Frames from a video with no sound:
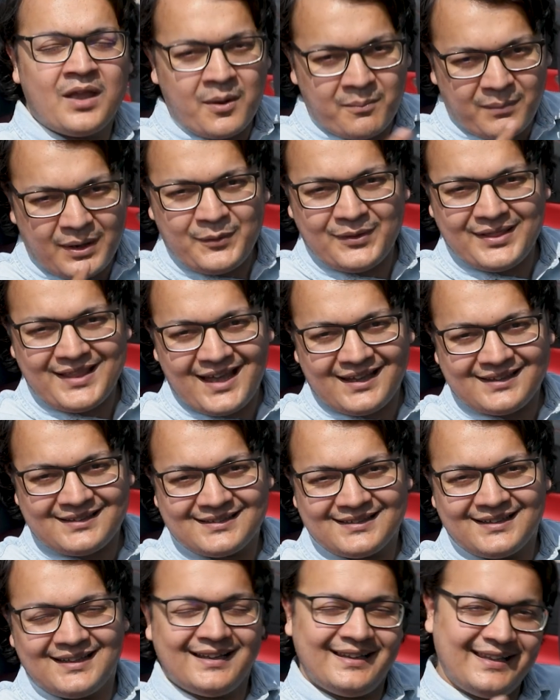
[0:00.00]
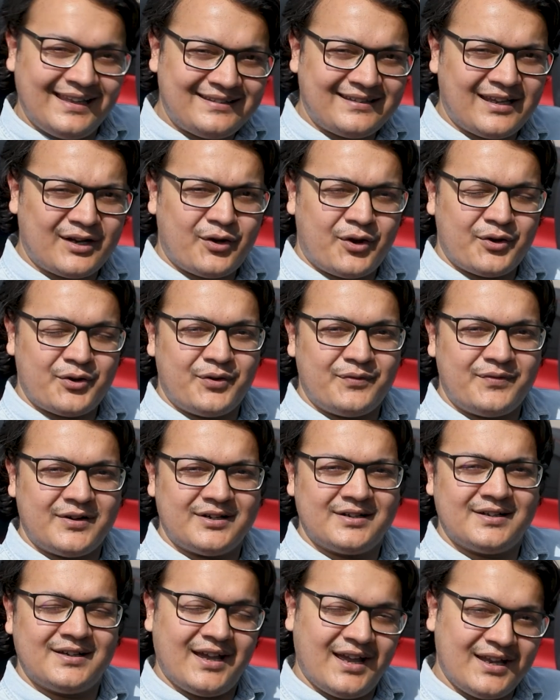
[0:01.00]
But with that, let's get on
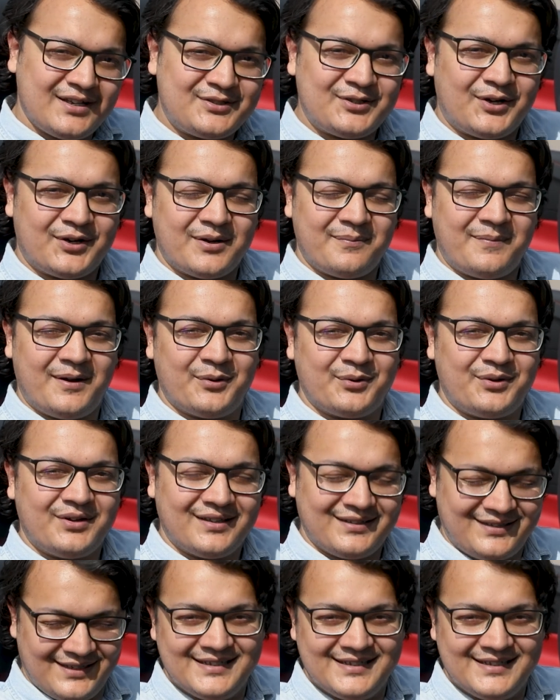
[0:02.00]
over and talk about the